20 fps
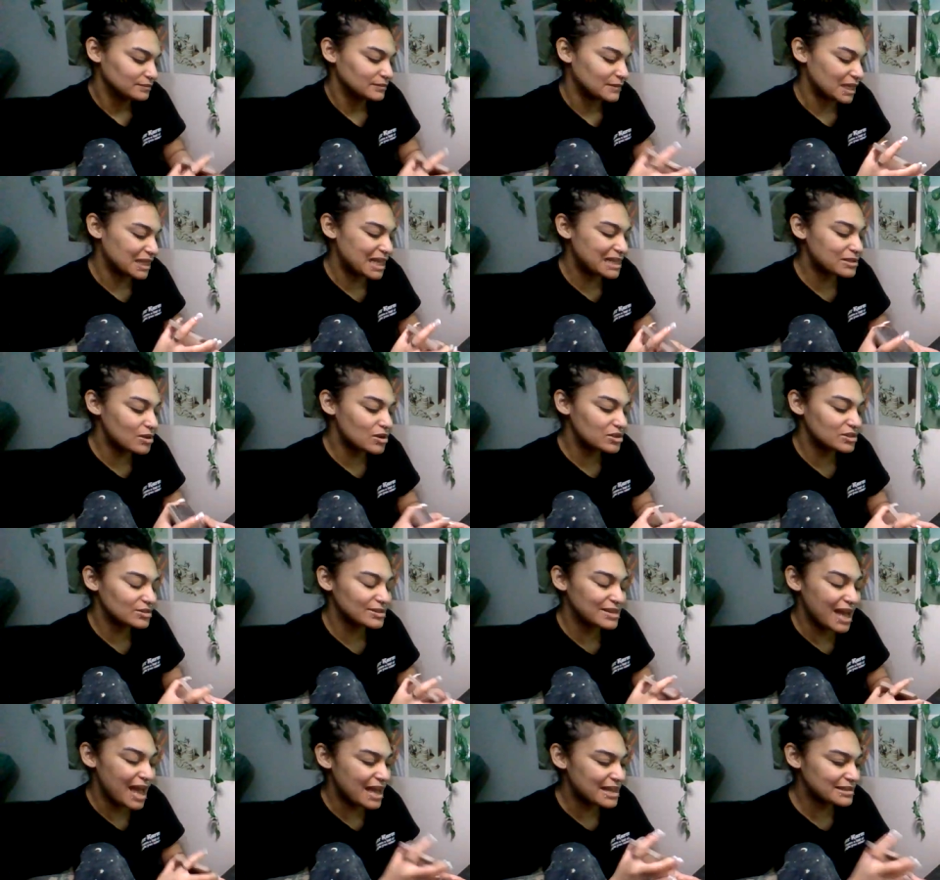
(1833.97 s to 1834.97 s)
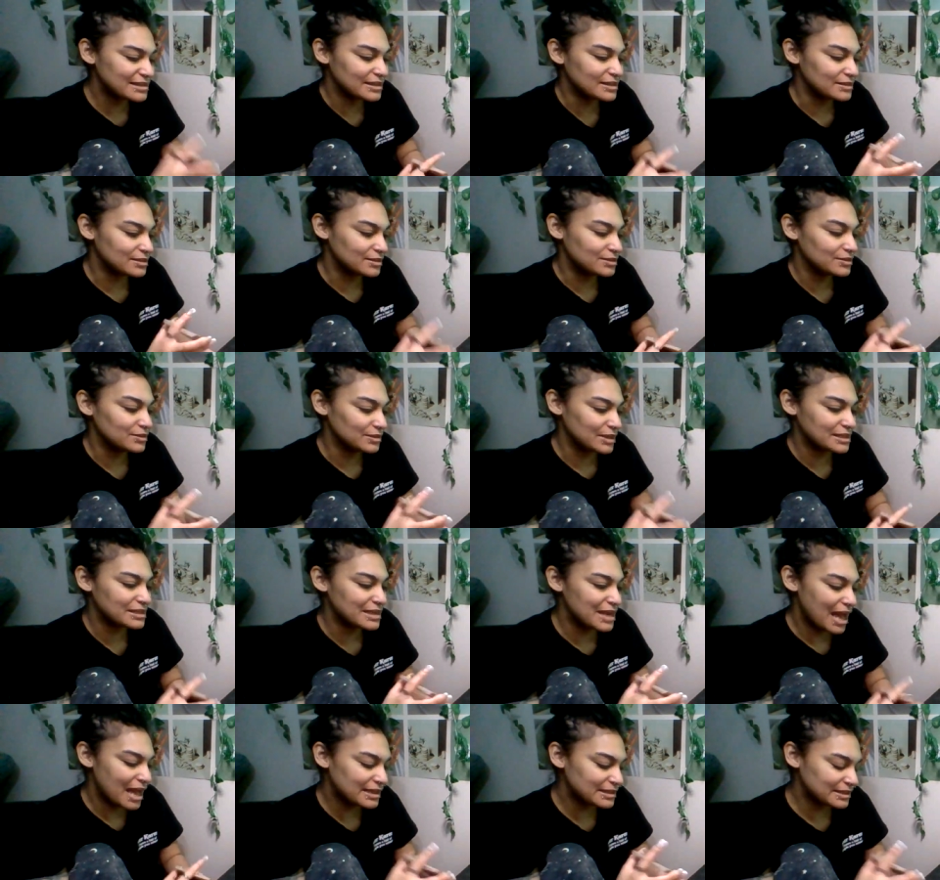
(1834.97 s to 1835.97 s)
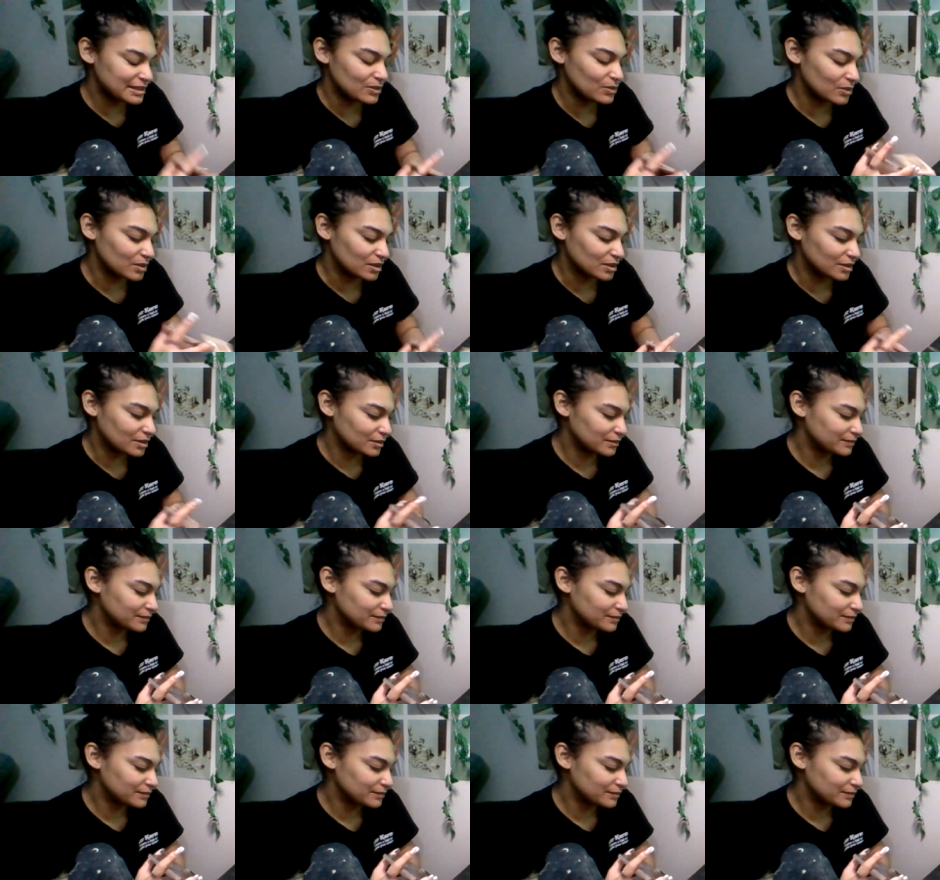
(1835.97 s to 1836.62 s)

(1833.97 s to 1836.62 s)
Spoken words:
And that's also nasty to do. That's nasty work.